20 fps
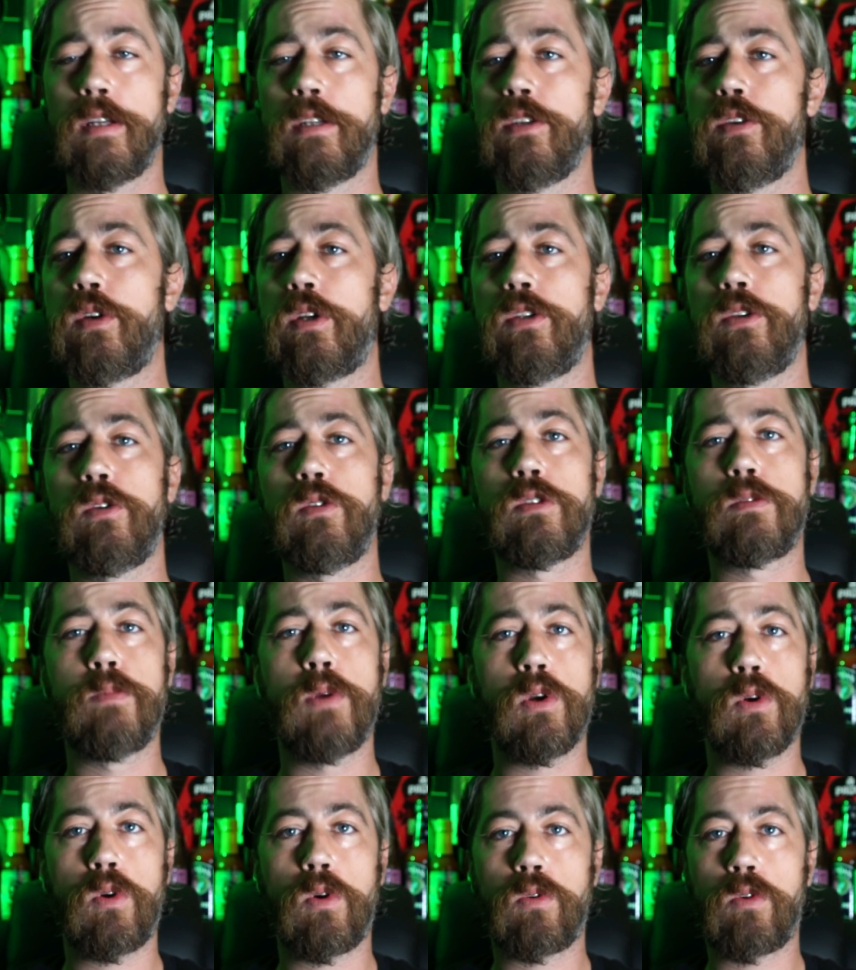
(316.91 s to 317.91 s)
You can use
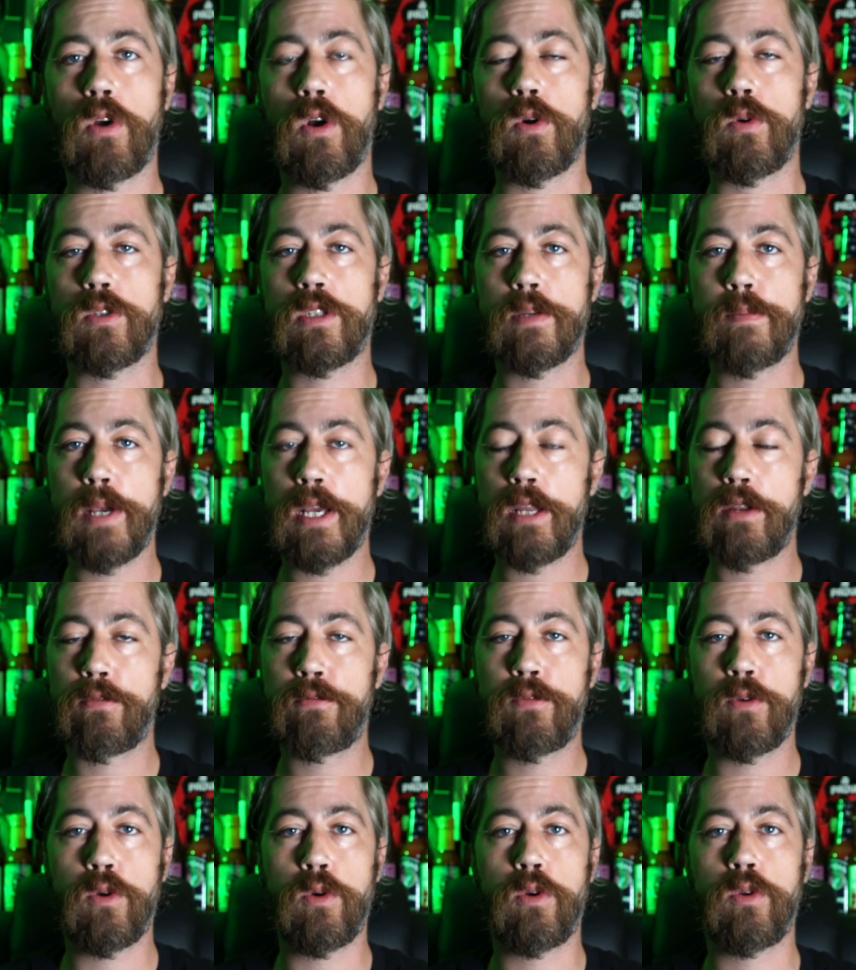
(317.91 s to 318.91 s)
Miracle Grow tomato
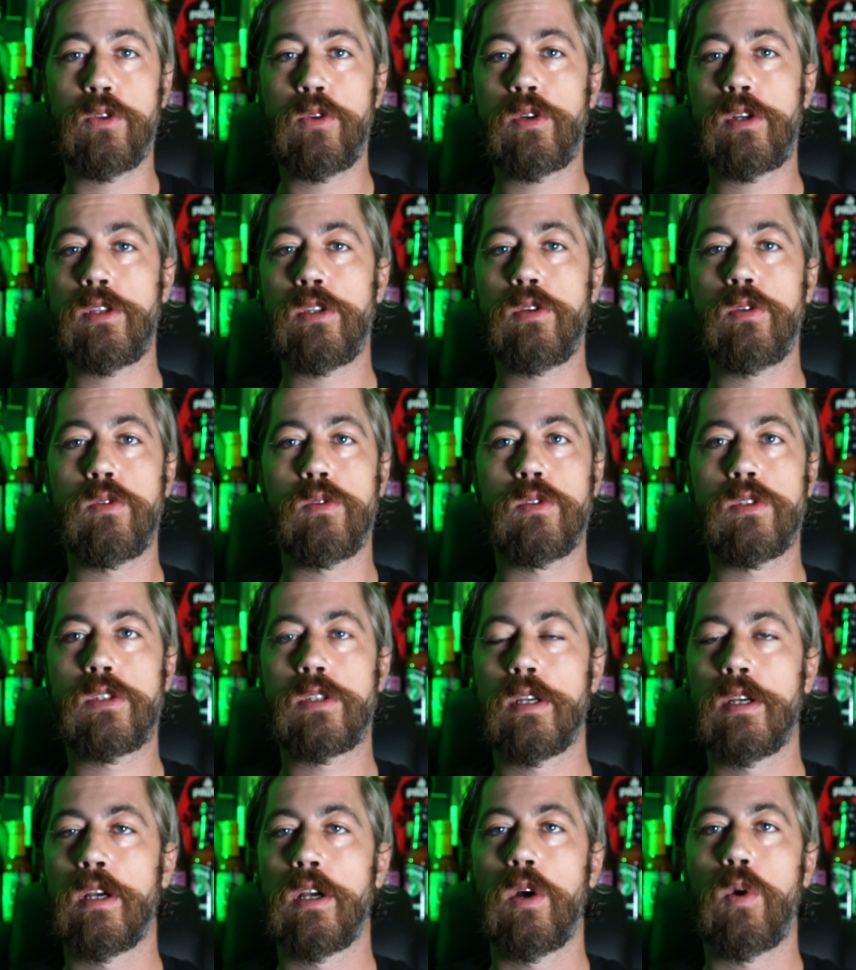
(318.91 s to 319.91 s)
food. You can
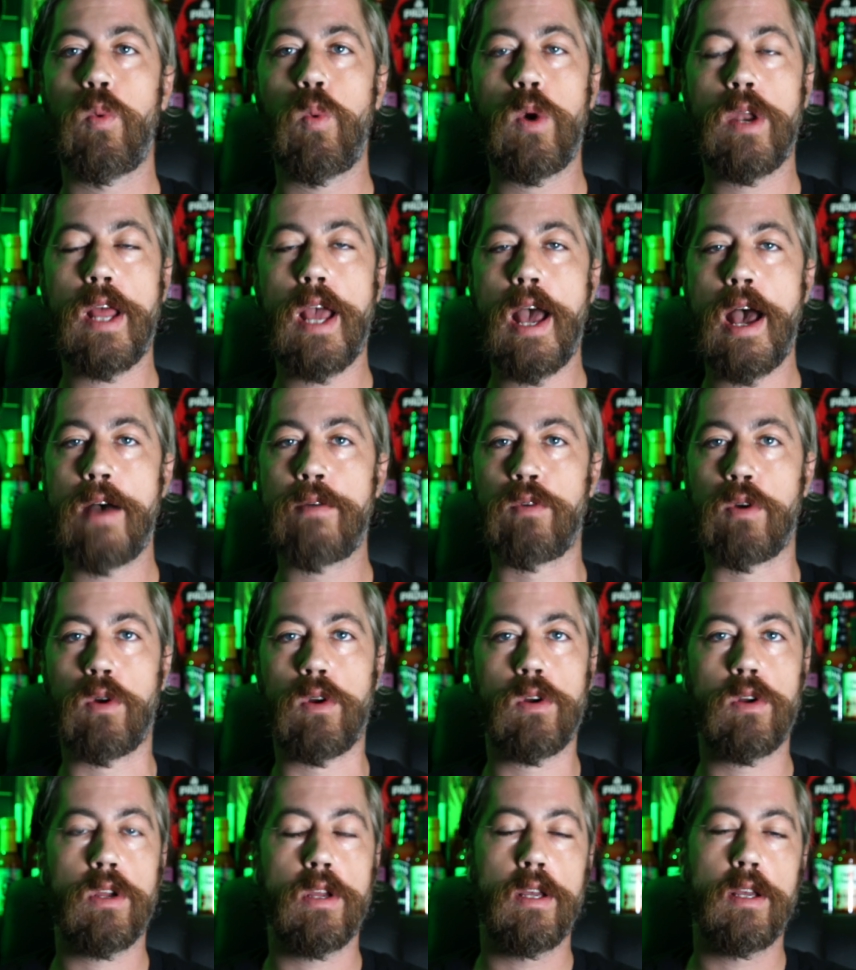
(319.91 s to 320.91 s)
use
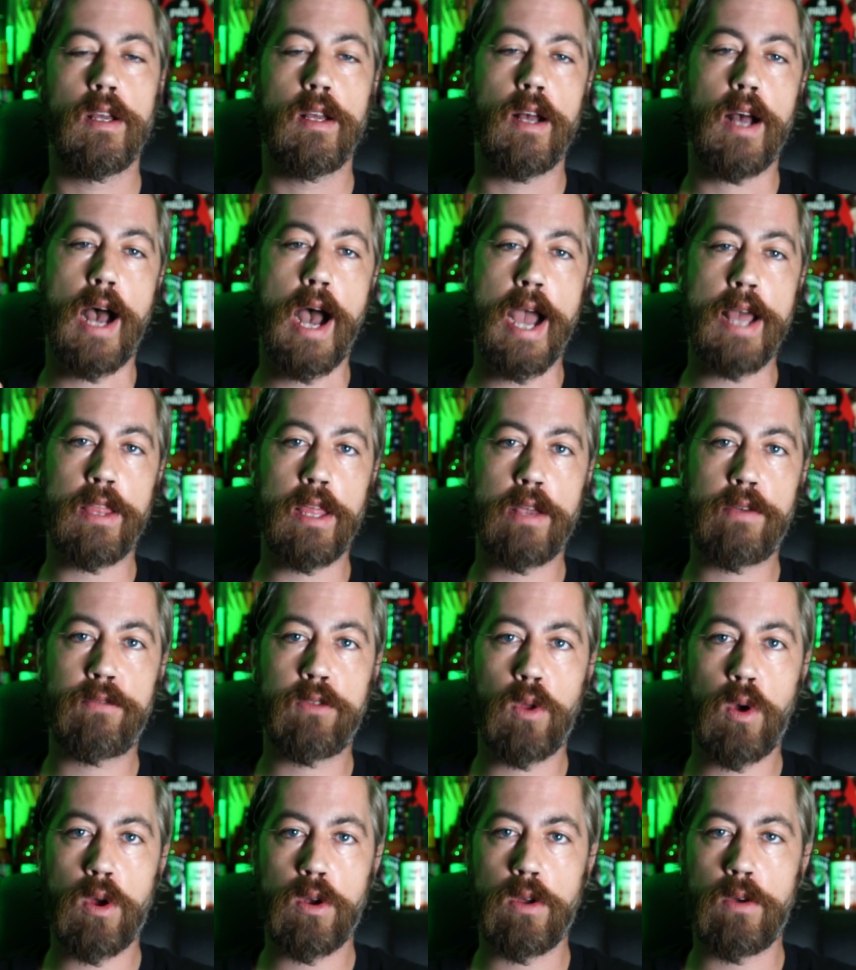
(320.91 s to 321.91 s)
whatever. I like
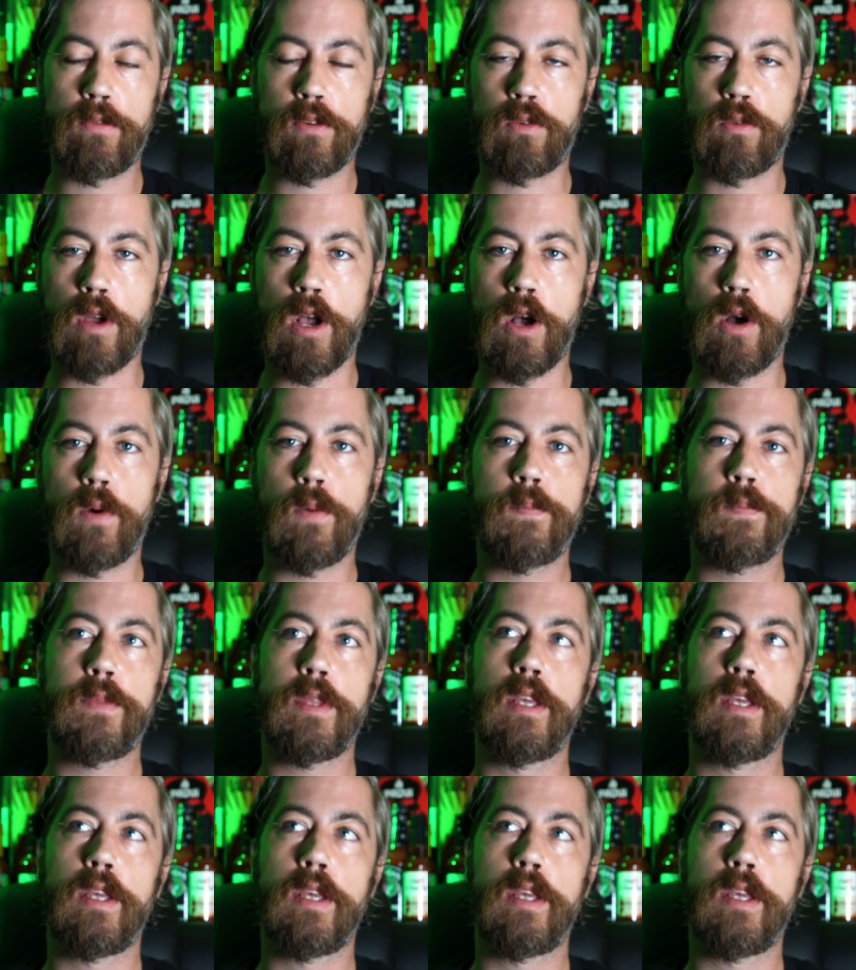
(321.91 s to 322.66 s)
Flora Nova Grow.